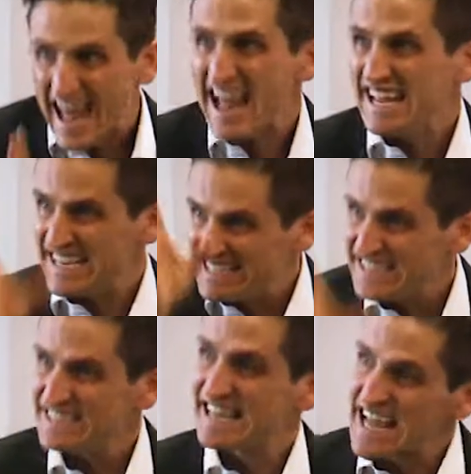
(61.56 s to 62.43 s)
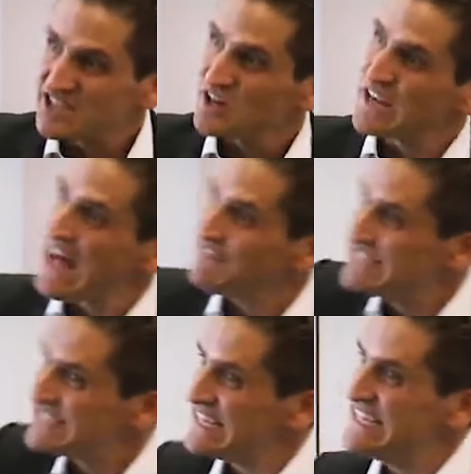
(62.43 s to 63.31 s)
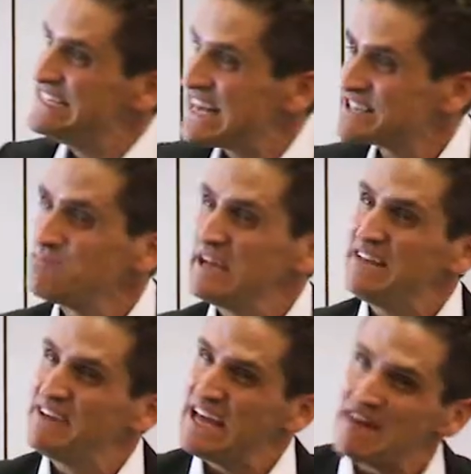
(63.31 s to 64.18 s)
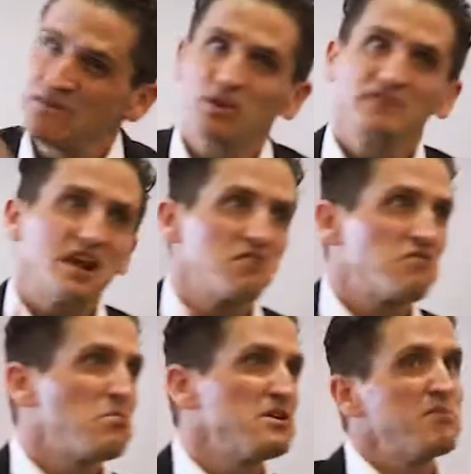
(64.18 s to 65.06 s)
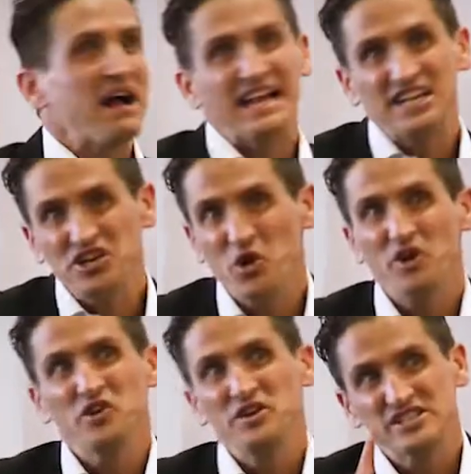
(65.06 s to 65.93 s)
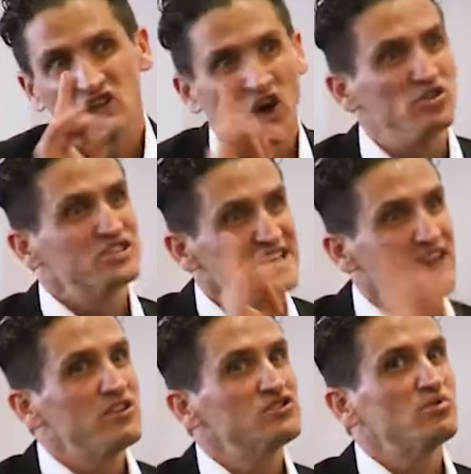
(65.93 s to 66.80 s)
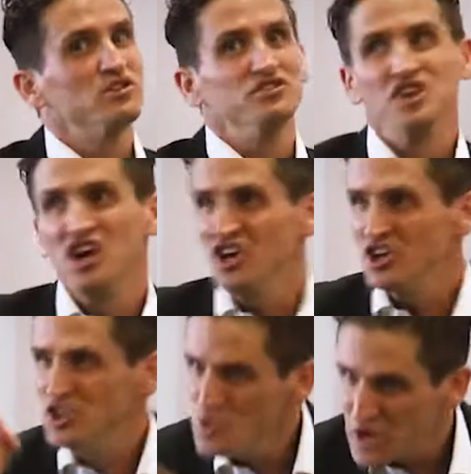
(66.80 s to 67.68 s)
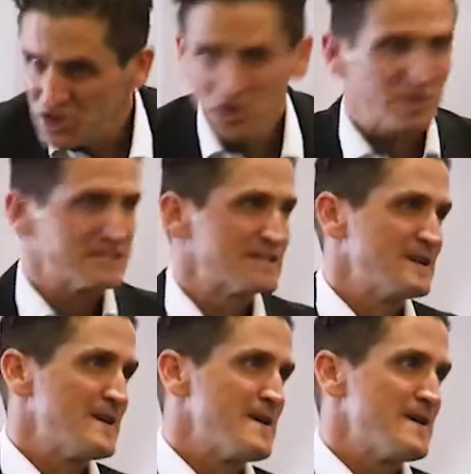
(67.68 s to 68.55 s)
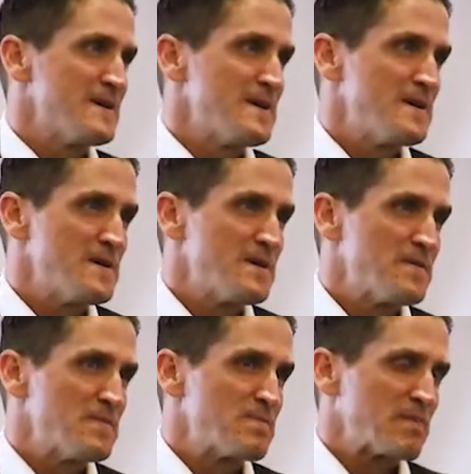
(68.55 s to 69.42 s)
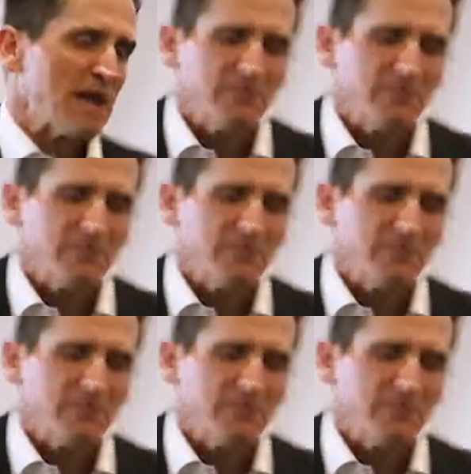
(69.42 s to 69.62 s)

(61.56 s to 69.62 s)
day he did it. Later in life, he said he doesn't believe he ever would have done a 4-minute mile had he not heard his coach say those words, you can do it. I